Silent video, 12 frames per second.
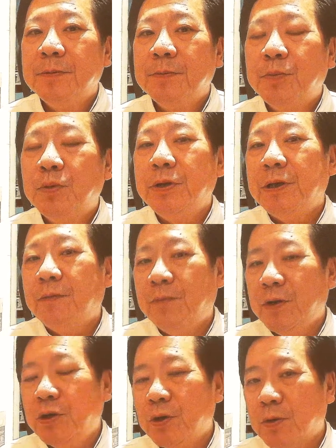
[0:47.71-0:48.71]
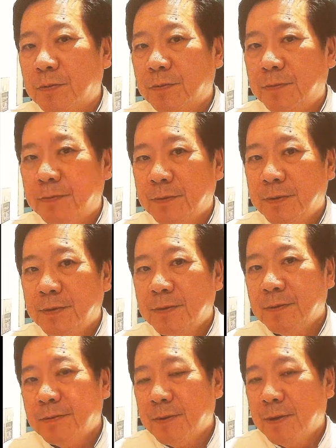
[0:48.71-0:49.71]
put in a video.
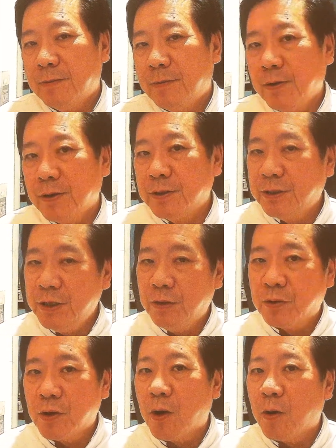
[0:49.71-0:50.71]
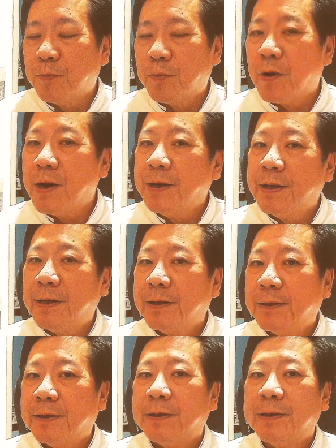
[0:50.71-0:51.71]
You can see on top, right,
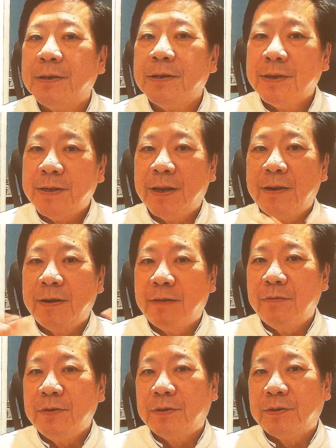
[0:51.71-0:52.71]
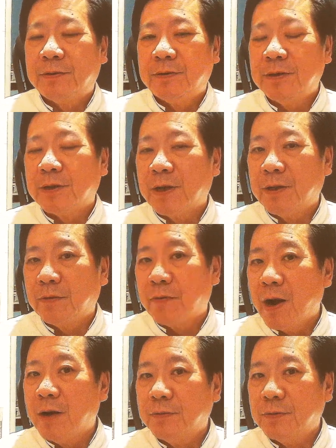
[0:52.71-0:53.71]
that these are the
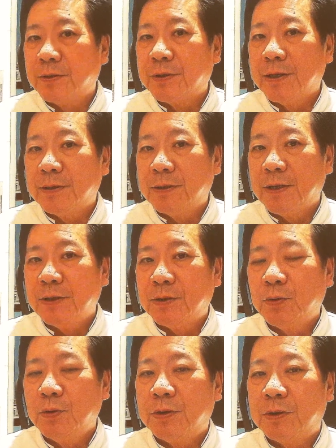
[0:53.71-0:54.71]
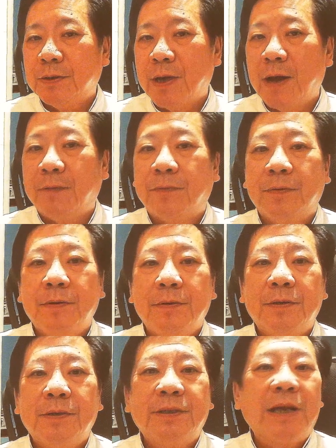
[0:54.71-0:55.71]
grounds that Sun Tzu have
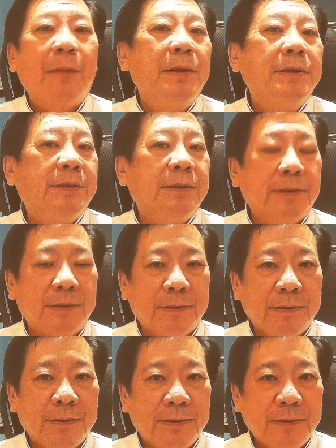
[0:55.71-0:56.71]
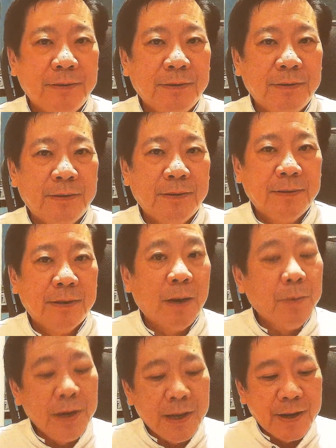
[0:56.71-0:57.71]
segmented.
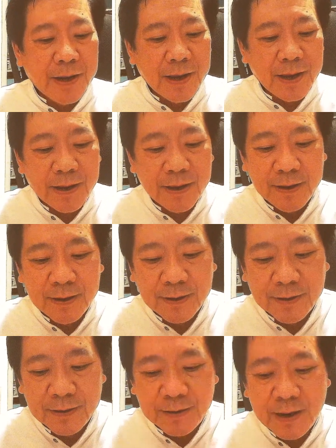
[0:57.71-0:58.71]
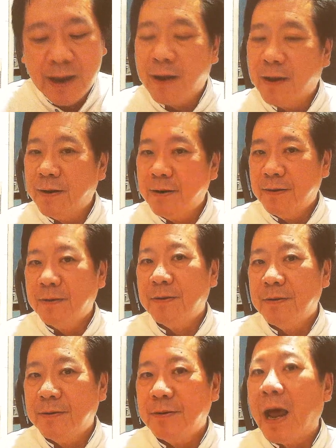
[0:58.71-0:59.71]
How many are there? There are
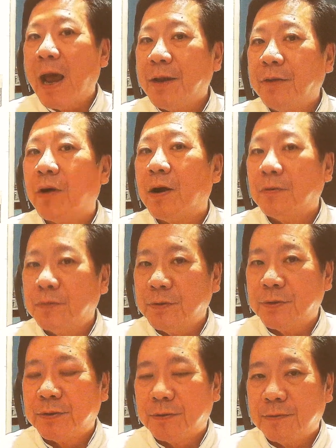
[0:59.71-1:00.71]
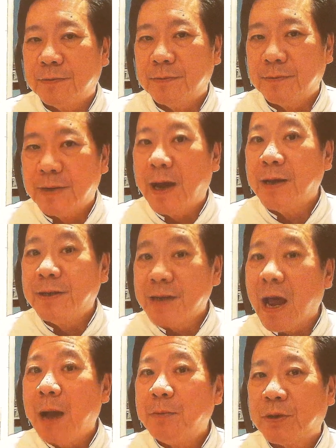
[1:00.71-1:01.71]
9 grounds, 9
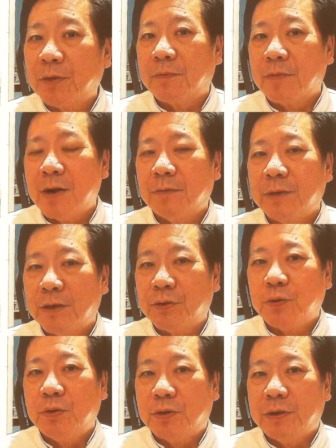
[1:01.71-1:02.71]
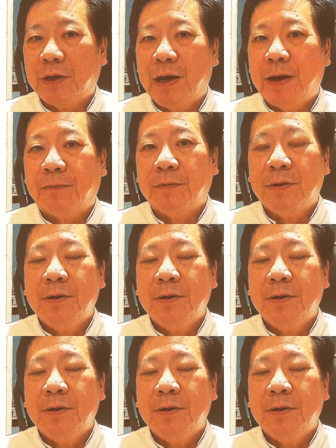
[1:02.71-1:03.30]
types of ground that Sun Tzu have